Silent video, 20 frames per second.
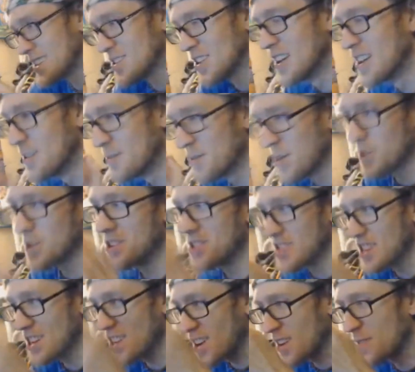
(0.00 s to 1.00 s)
focusing on a
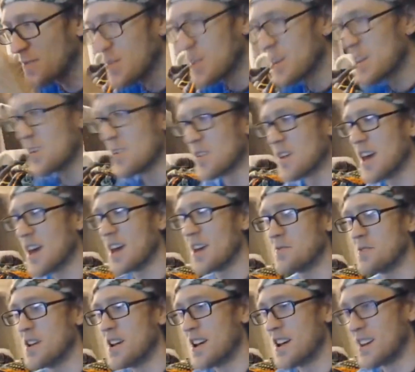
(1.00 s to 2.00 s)
video game and
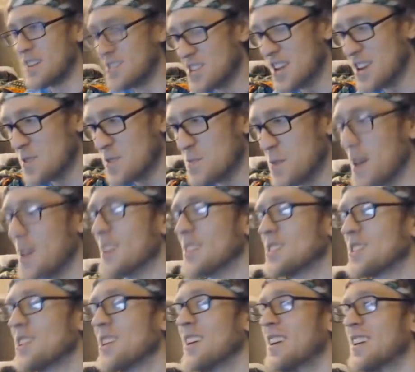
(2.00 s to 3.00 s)
he's getting pissed, you